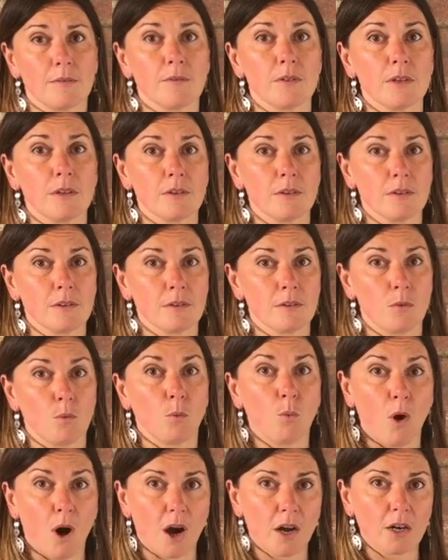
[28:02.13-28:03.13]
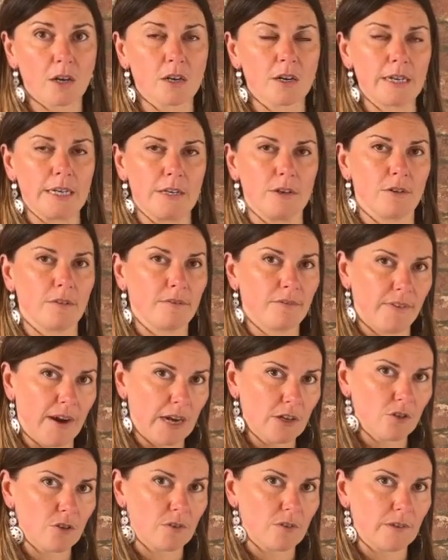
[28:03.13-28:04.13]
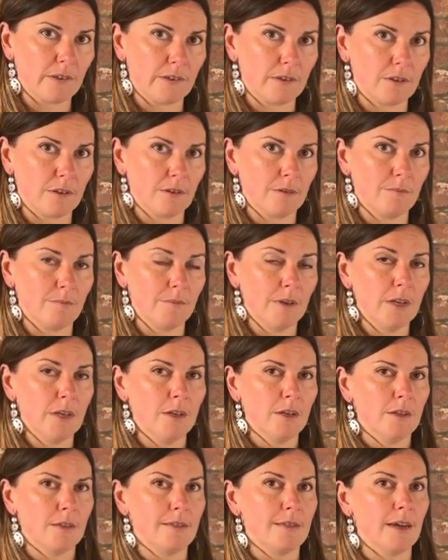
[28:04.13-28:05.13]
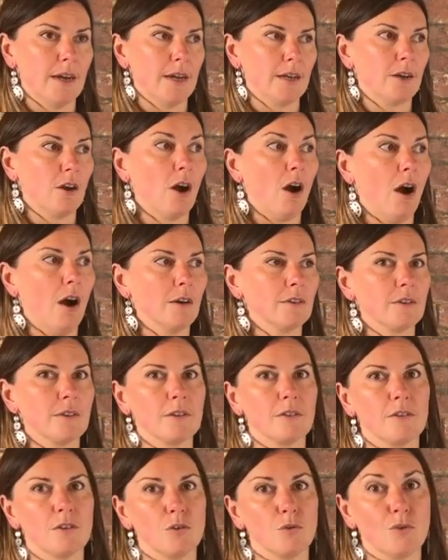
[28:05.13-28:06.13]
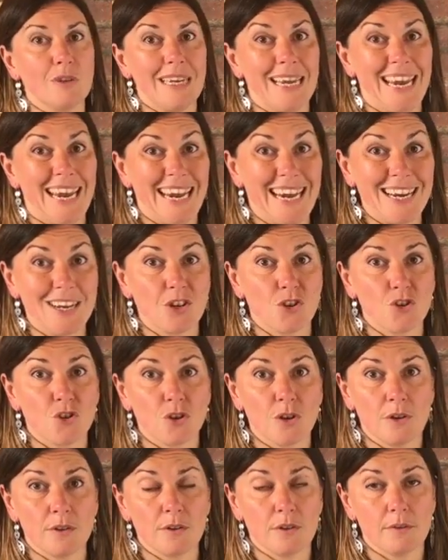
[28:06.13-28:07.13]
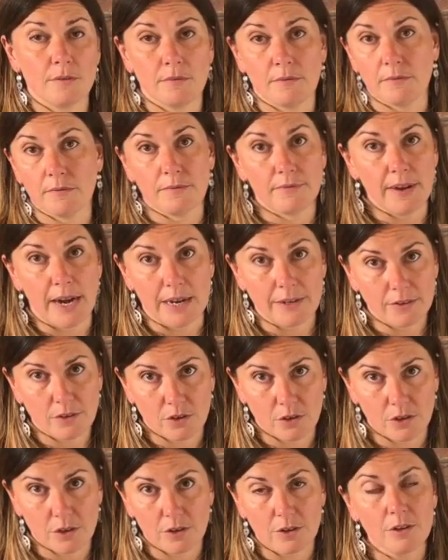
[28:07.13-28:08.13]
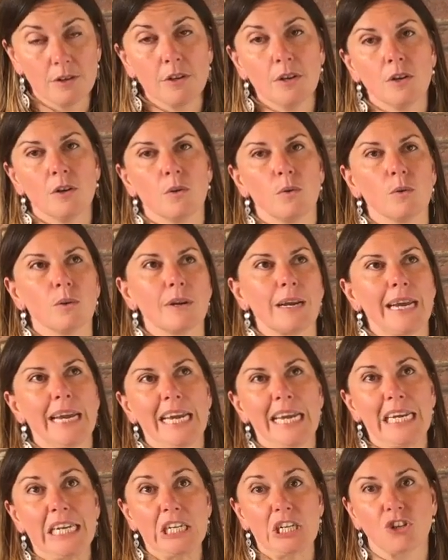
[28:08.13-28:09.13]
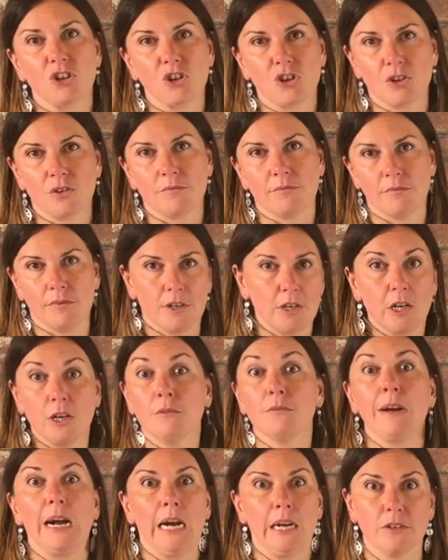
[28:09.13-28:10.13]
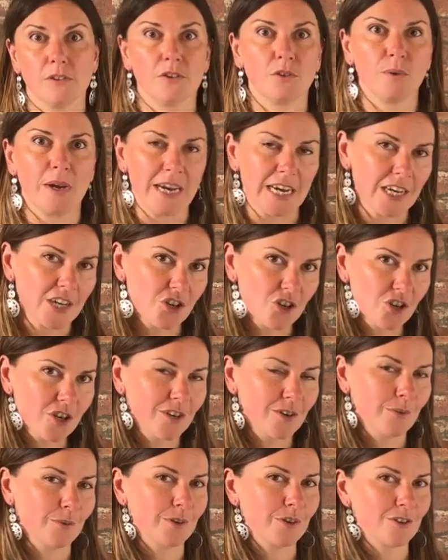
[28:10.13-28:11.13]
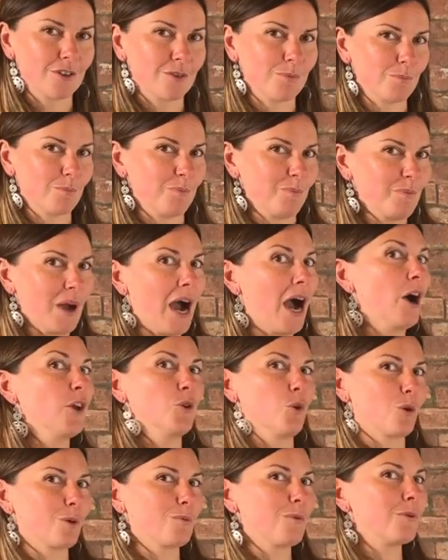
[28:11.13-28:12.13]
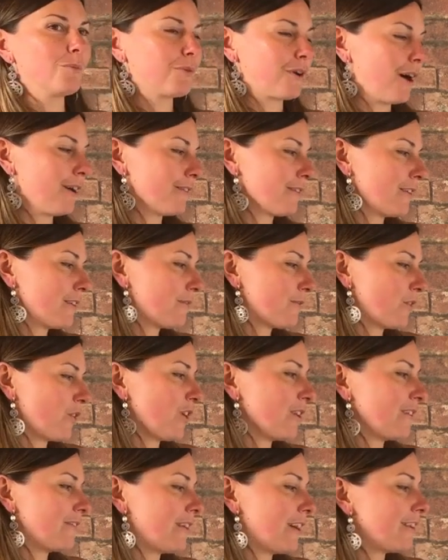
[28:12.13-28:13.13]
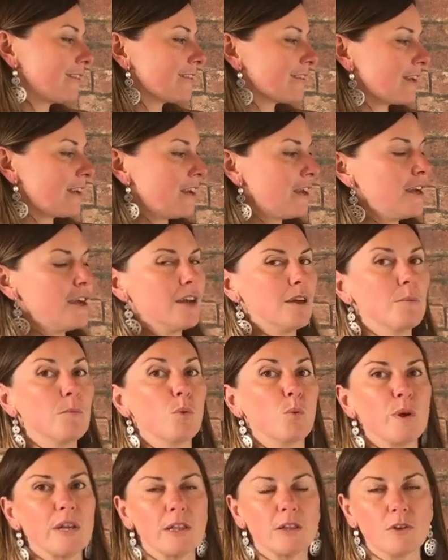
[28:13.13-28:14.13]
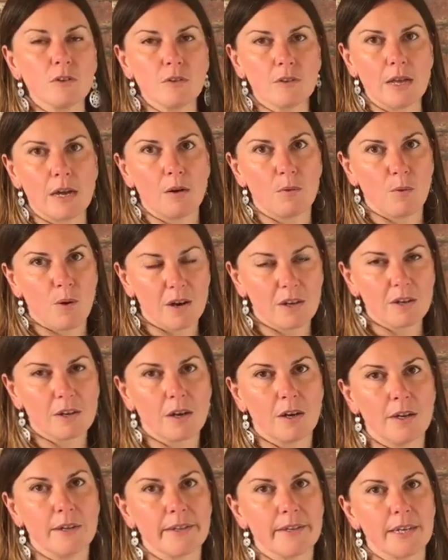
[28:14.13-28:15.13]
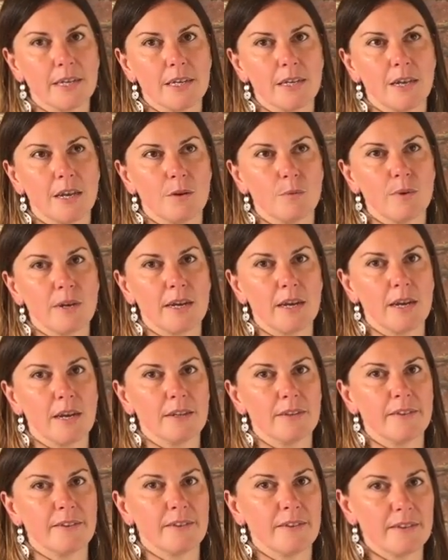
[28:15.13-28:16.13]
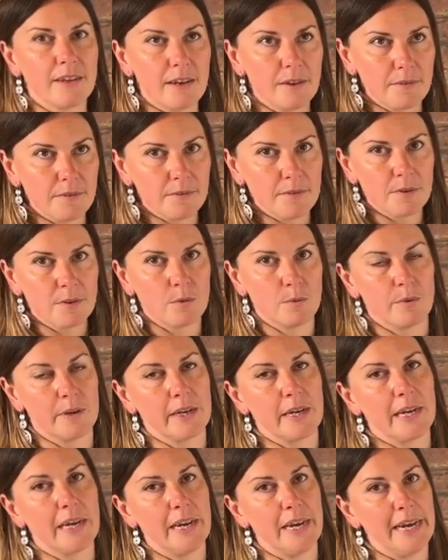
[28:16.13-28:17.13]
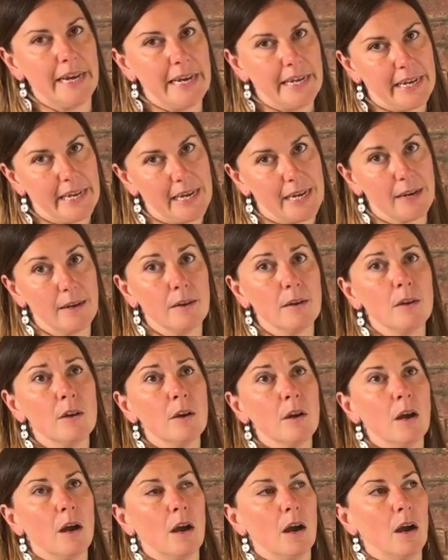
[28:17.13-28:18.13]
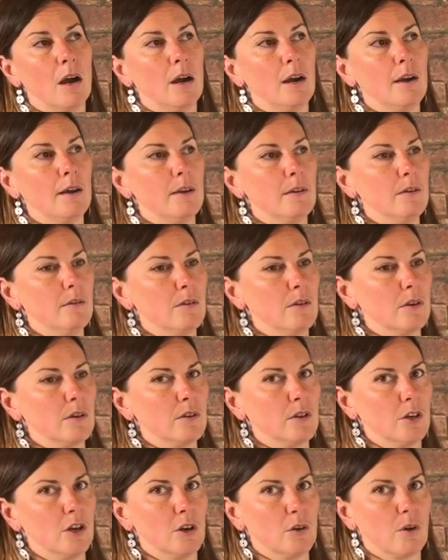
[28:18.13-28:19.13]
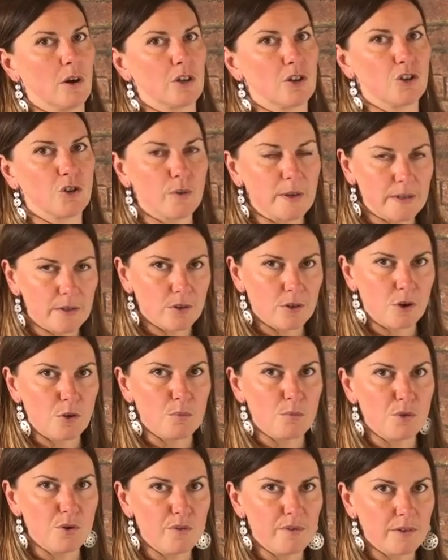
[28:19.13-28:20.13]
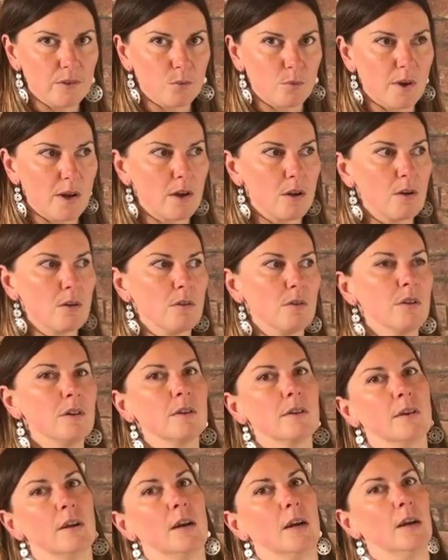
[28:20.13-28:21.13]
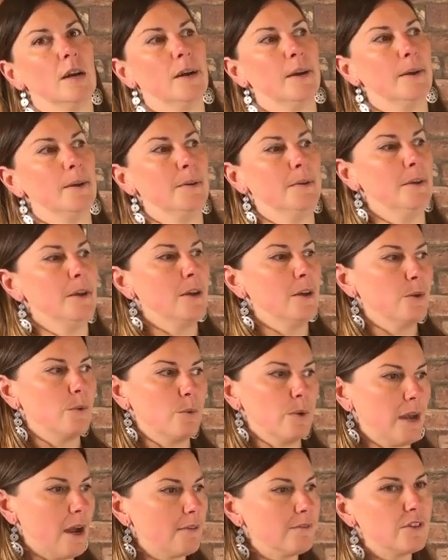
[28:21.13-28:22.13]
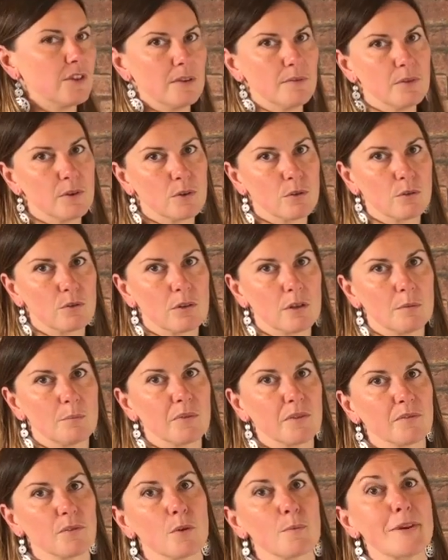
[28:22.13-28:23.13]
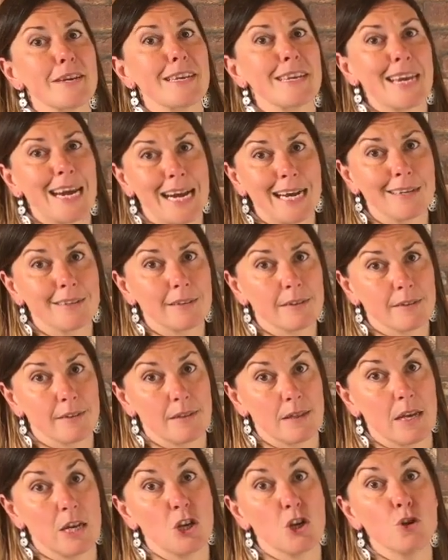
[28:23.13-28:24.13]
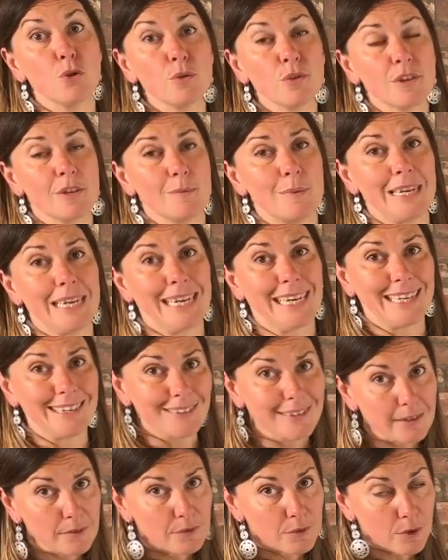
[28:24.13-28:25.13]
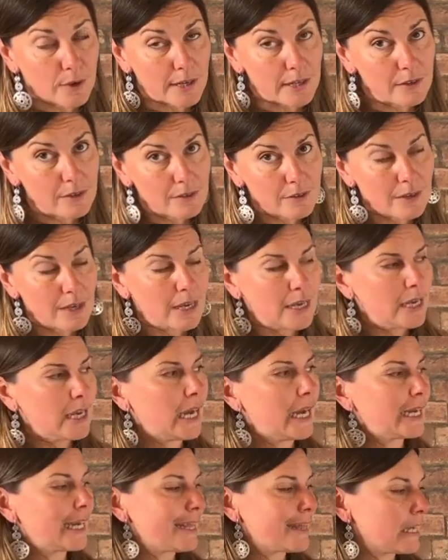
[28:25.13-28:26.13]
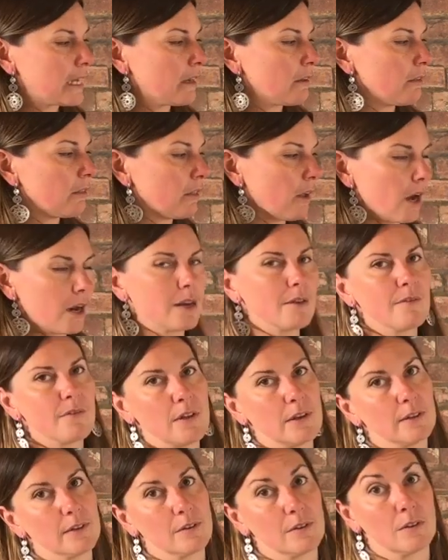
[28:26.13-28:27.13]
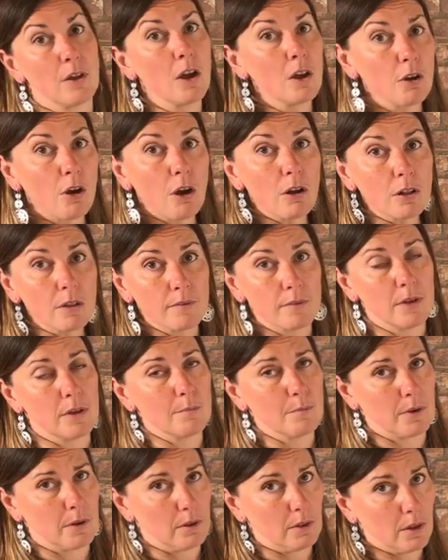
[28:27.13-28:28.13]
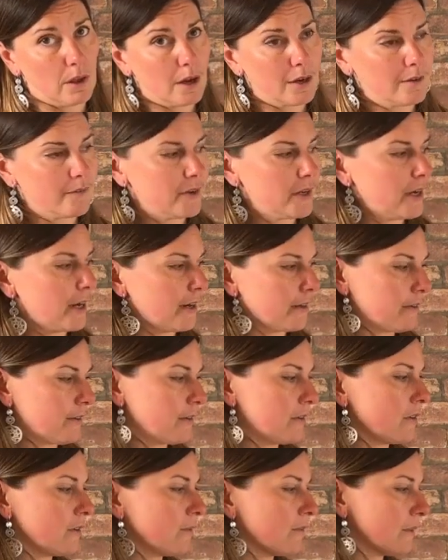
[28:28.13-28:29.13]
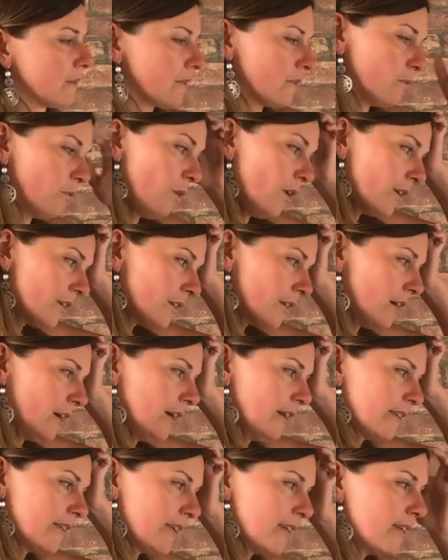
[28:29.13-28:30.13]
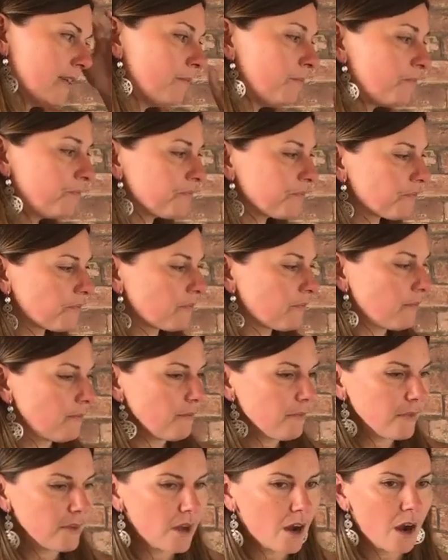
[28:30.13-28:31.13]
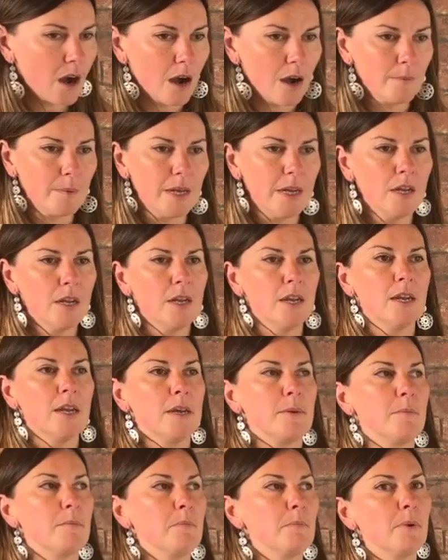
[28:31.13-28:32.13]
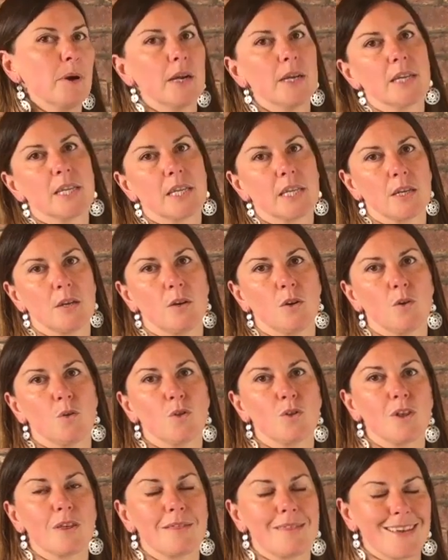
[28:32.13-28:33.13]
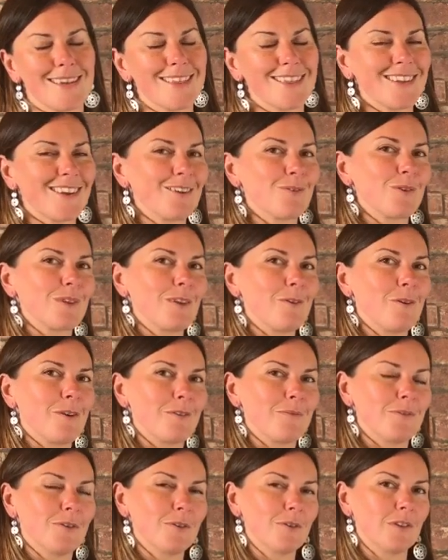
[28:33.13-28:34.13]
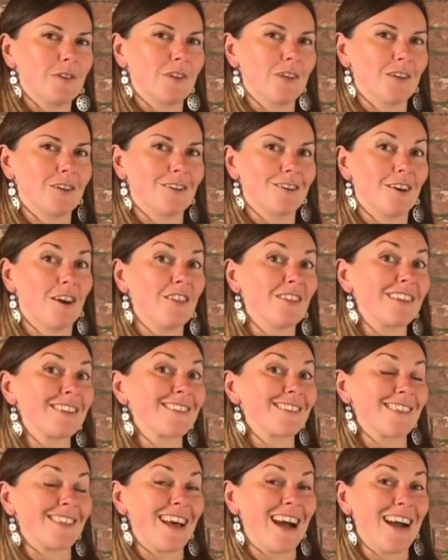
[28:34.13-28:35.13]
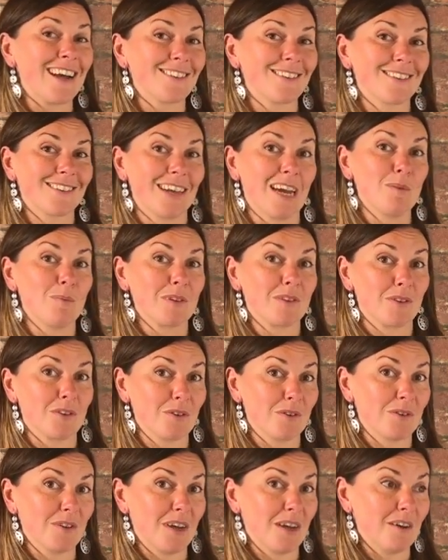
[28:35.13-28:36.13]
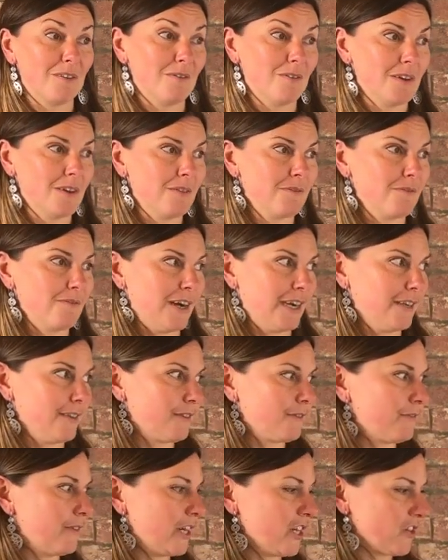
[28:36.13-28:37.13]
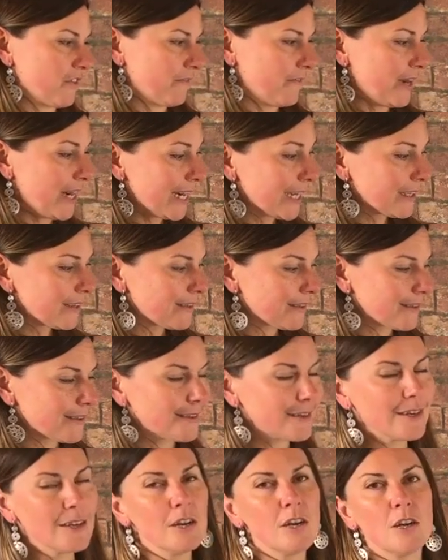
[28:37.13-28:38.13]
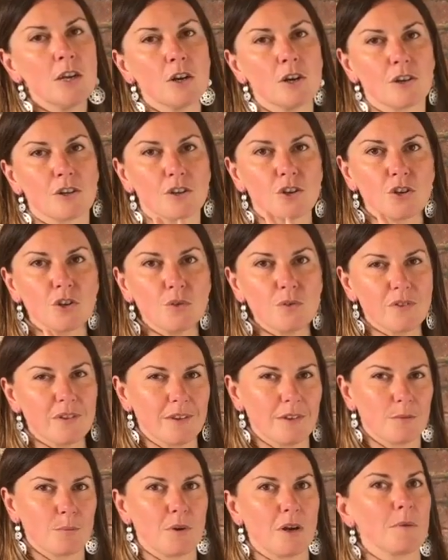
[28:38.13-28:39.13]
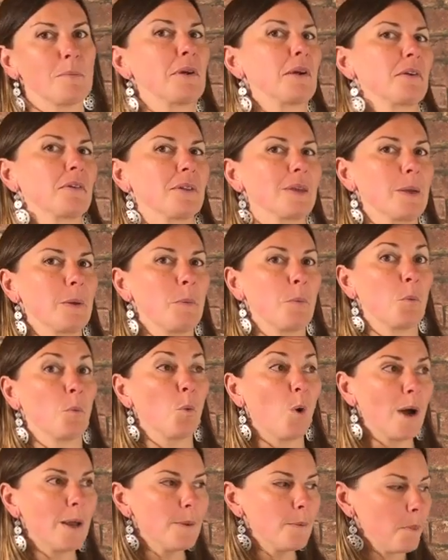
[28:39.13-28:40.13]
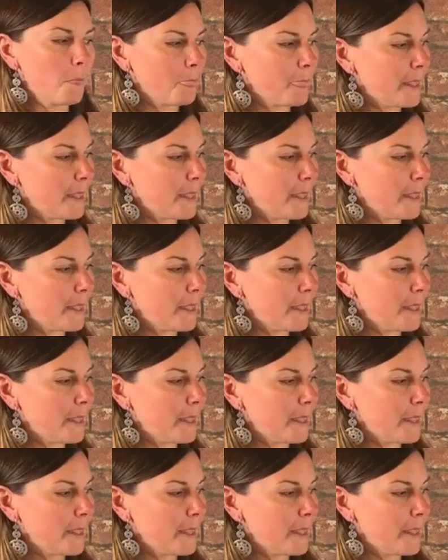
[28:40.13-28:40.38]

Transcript: of this water in your fascial system that causes you to age faster, or age, you know, as you age, which is a normal process for all of us. We lose that water content and we get stiff, we get achy, uh, you know, our joints don't move as well. Uh, we have difficulty performing tasks that used to be easy for us. And I think a lot of this, not all of it, but a lot of it has to do with this water content. Um, but the thing that I really want to focus here on this last episode of Fast Fascia Facts are two things primarily. One,